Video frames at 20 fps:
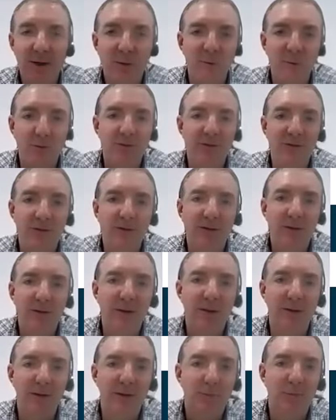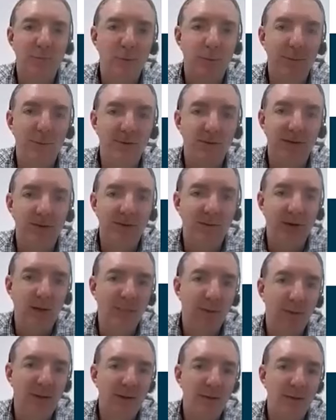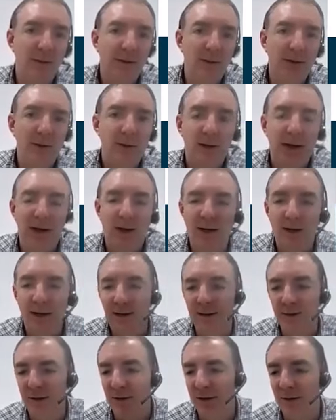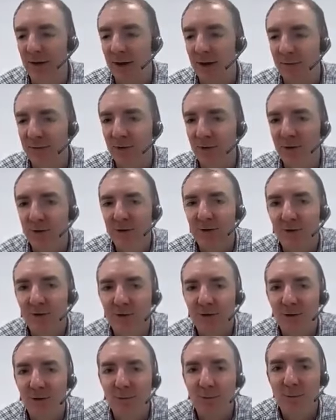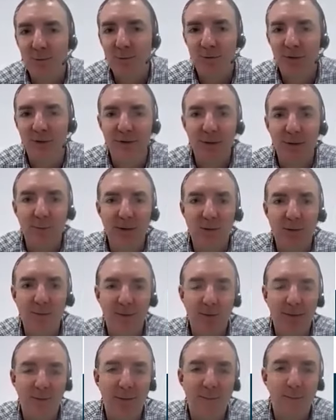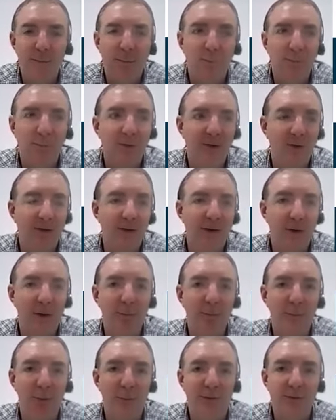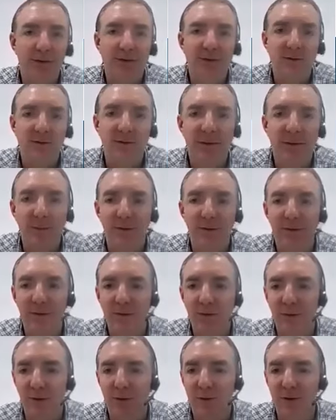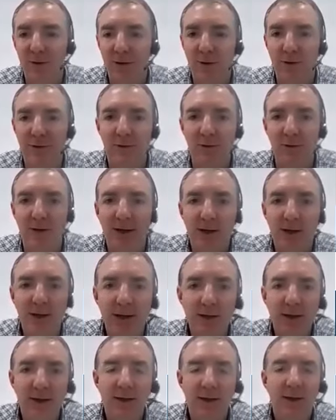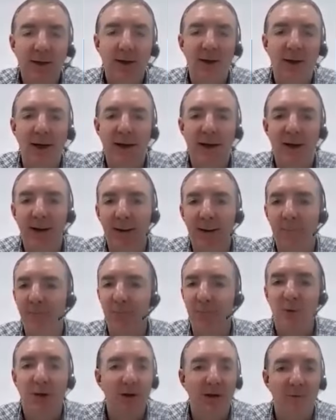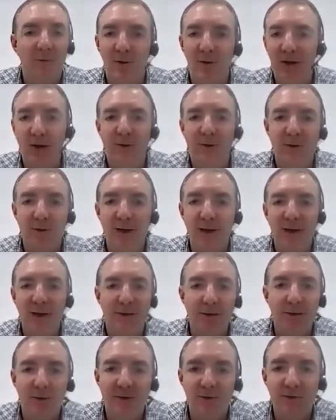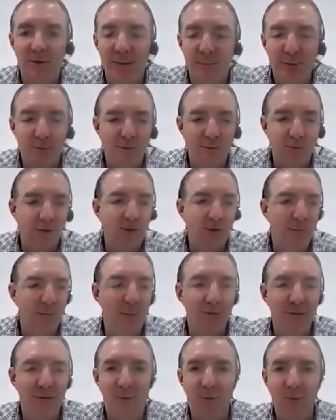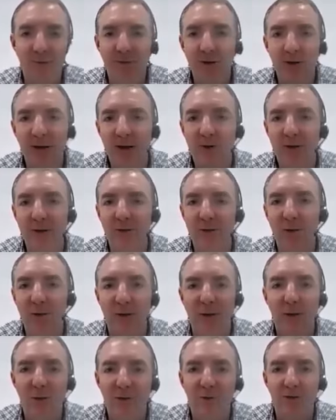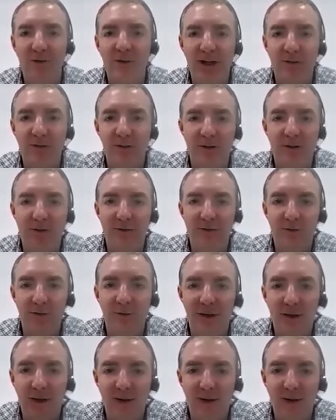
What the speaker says: called Syndicate Property Development. You can find us on our website, www.syndicatepropertydevelopment.co.uk. If you go there, you can see a portfolio of projects we've done. You've got a contact us